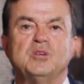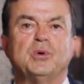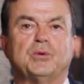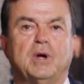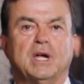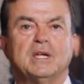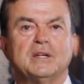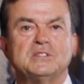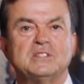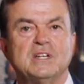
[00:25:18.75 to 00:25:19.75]

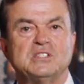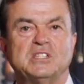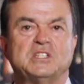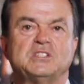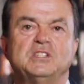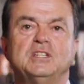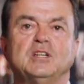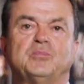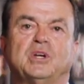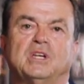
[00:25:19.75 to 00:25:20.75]
Bagrekis
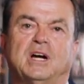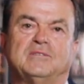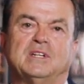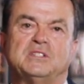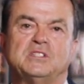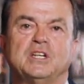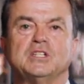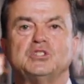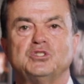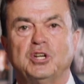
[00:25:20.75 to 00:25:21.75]
succeeded Payablas
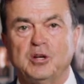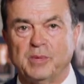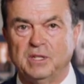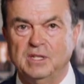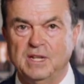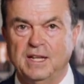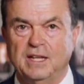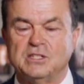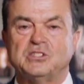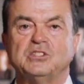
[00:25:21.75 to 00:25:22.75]
as chairman,
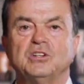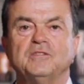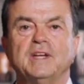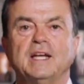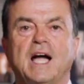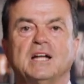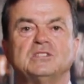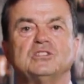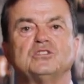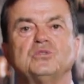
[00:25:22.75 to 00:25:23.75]
serving
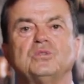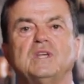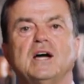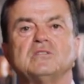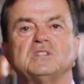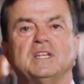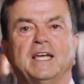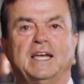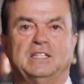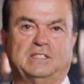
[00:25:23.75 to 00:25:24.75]
until two thousand
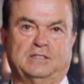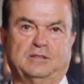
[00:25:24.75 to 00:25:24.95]
eight.